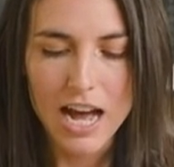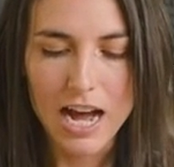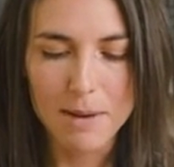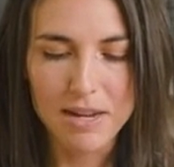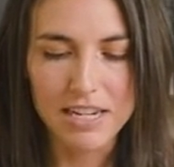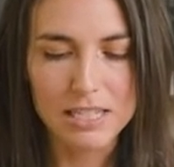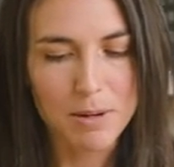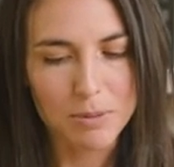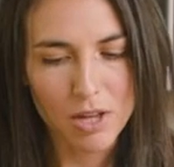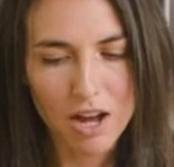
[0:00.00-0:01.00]
And it's
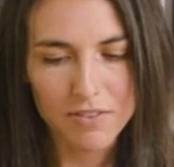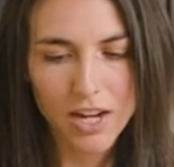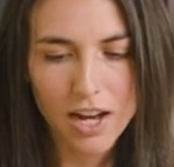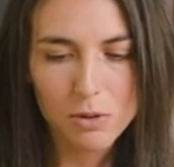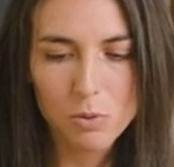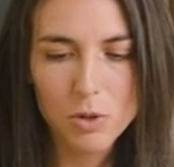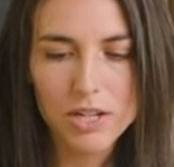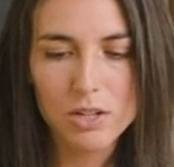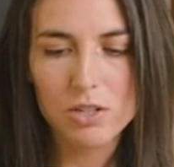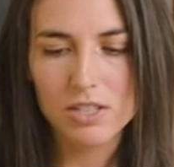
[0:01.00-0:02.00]
made with avocado
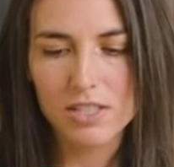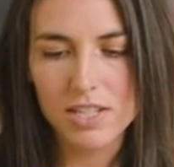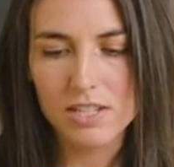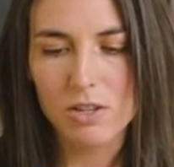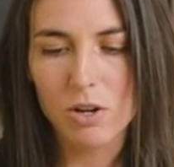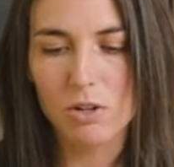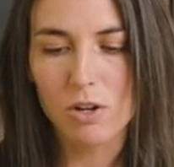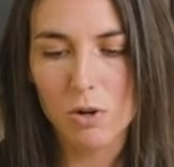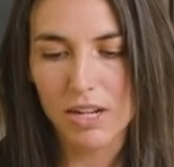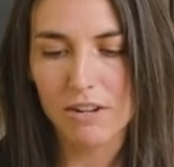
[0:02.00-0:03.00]
oil, sea salt,
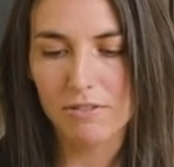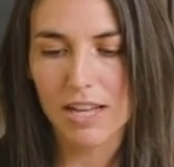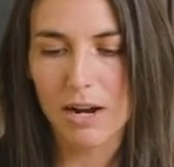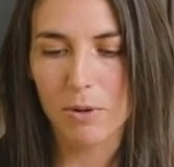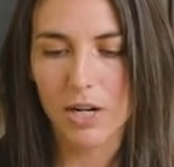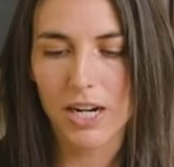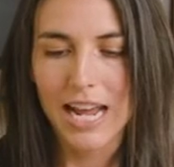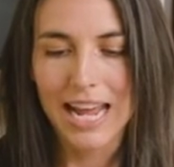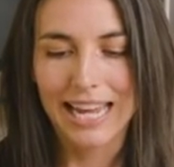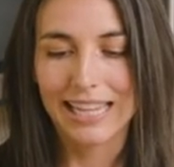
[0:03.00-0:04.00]
coconut flour,
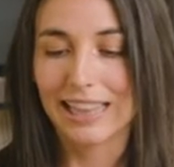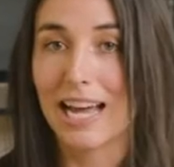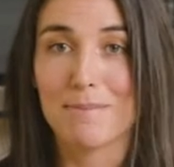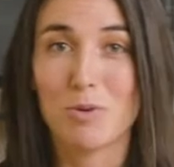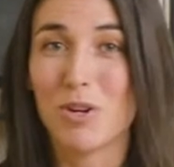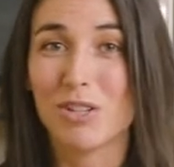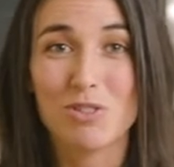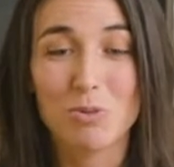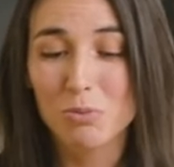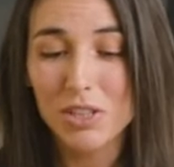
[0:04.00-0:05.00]
and lime oil.
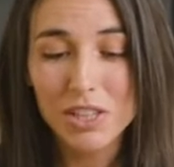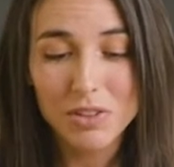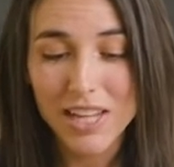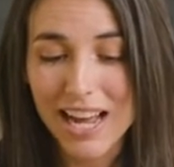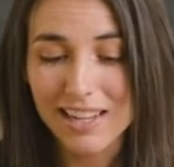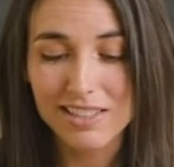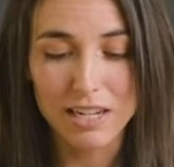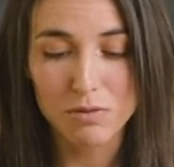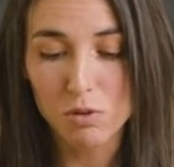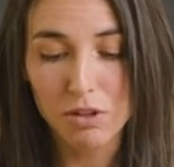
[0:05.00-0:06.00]
So it really only has
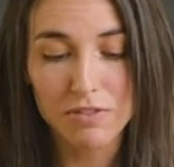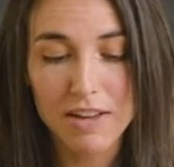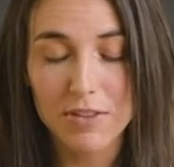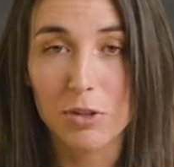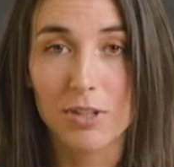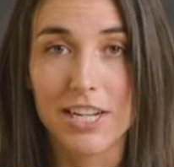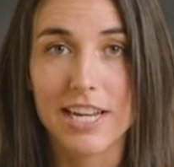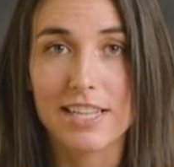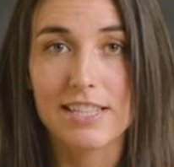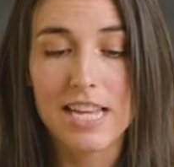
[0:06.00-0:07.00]
like four or five
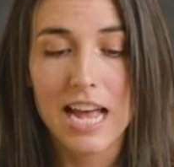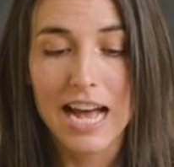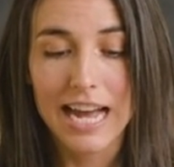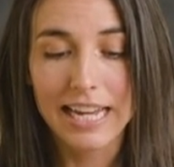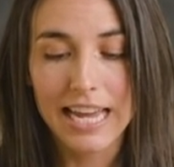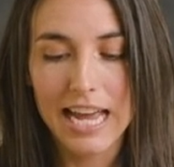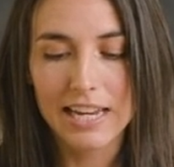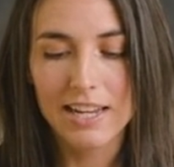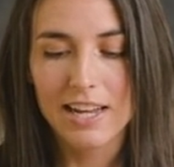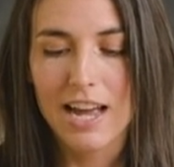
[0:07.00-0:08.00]
ingredients.
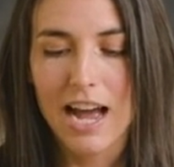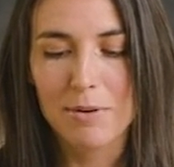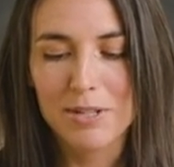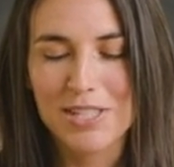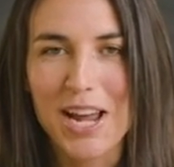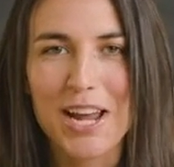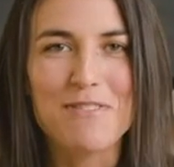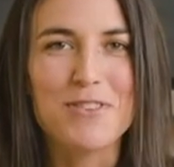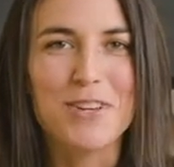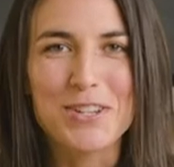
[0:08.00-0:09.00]
Again, I would say
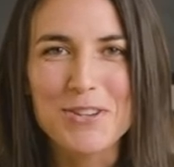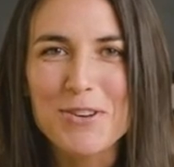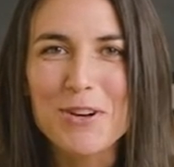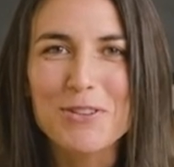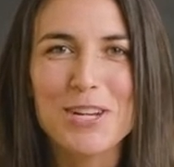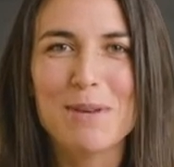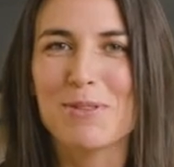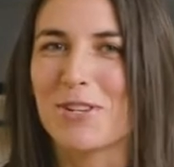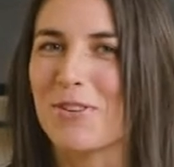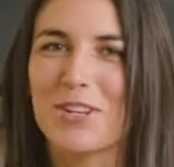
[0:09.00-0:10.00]
if you can do no
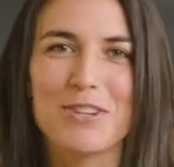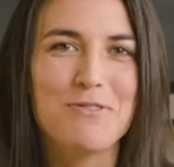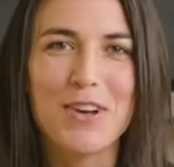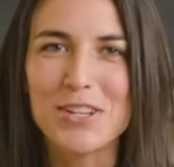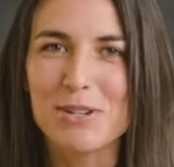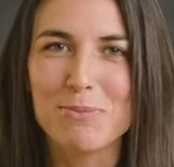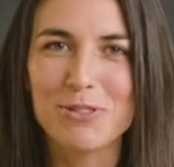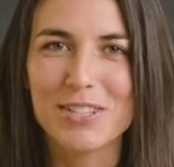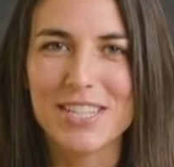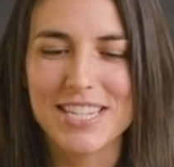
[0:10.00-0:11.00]
chips and you can do
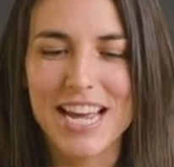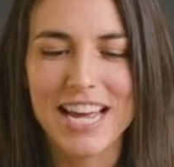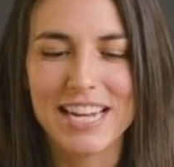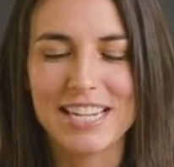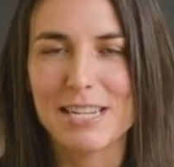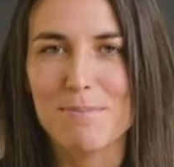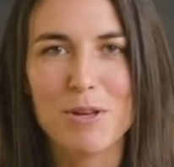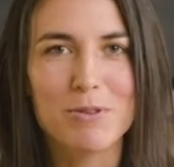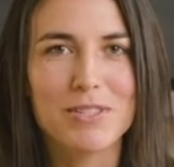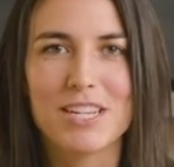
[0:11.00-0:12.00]
vegetables instead and dip
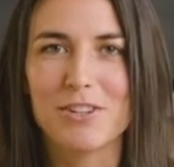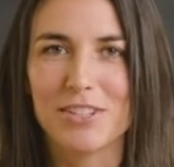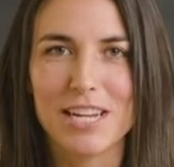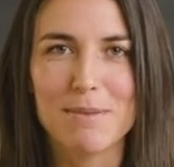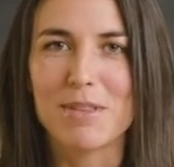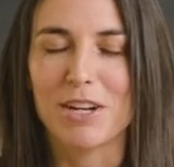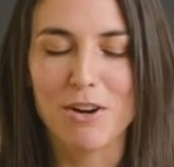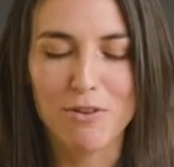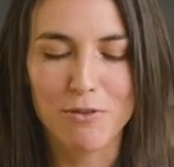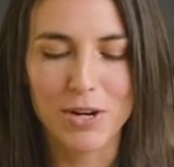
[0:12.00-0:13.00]
those in your dip, then
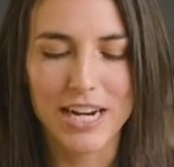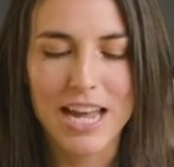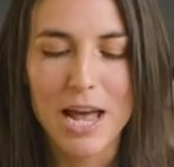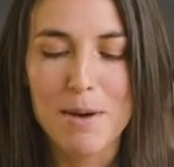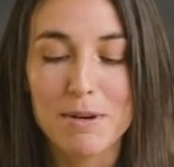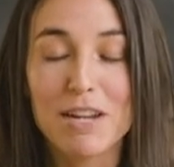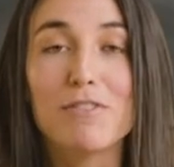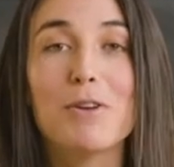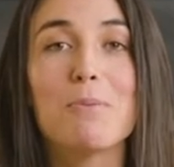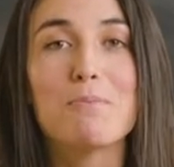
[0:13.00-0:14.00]
go for it. But
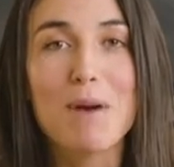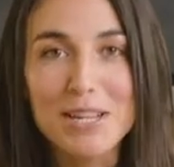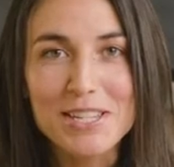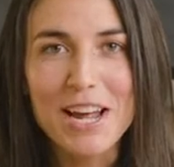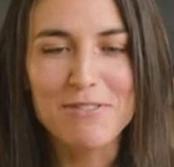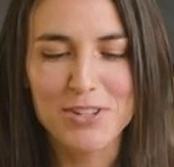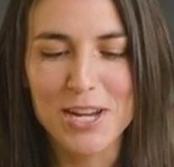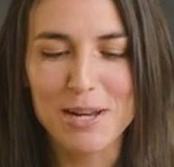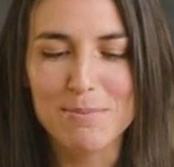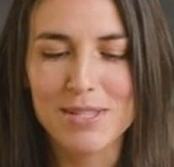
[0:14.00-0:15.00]
if you must have
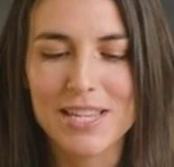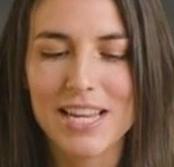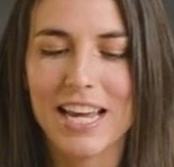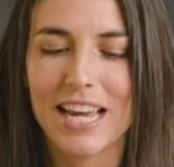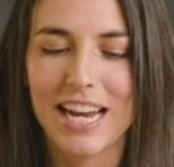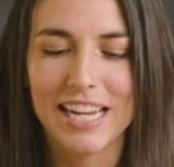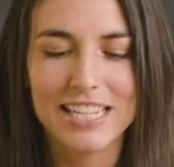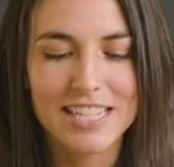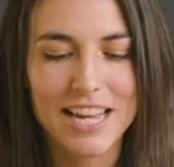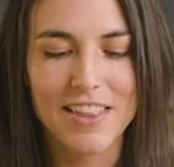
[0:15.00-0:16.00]
chips, and I
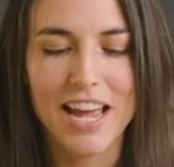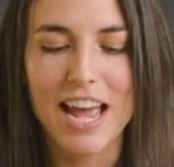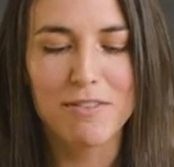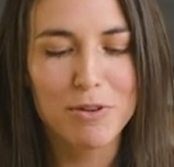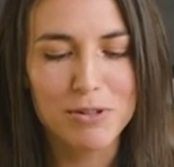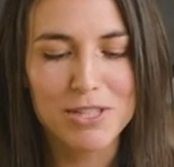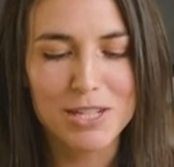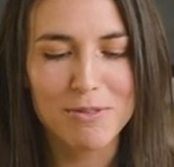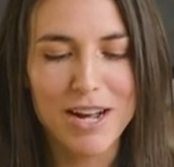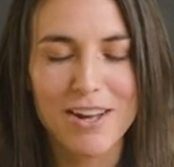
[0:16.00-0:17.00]
can say that every once
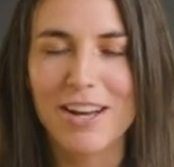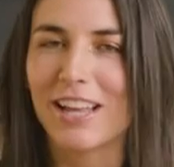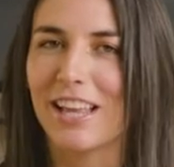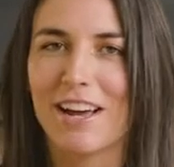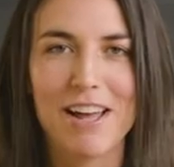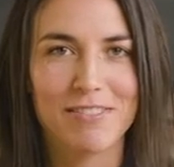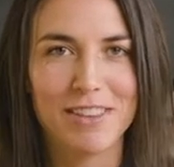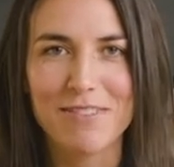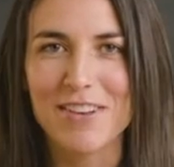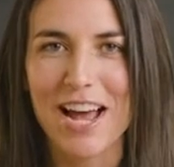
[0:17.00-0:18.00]
in a while I
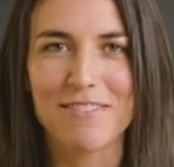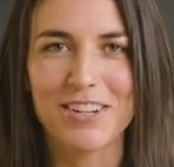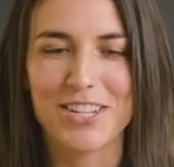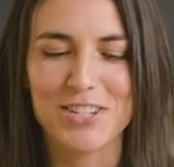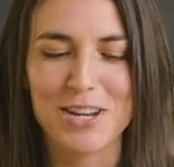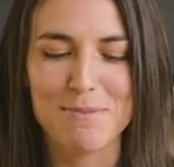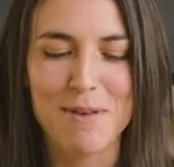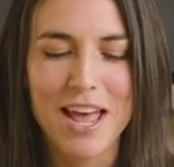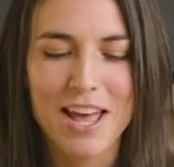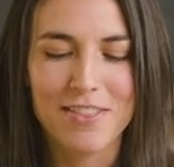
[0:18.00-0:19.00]
love to have a good chip,
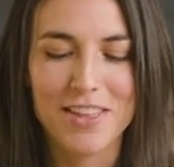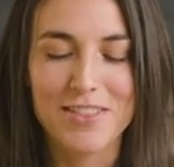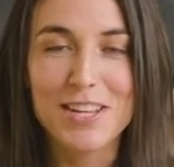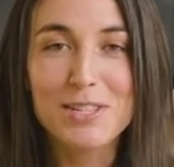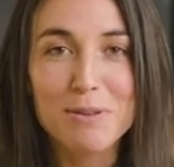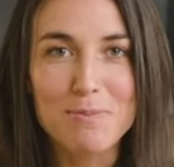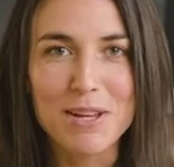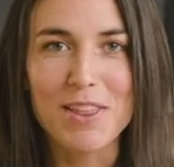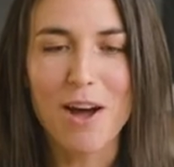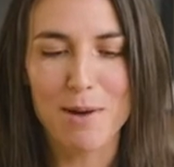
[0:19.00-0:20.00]
then this would
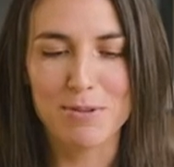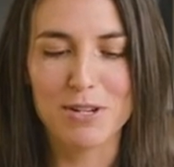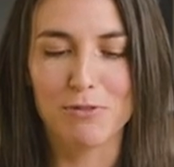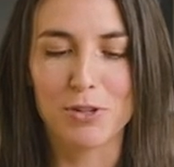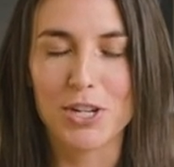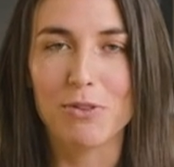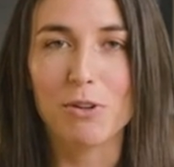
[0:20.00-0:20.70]
be the option for you.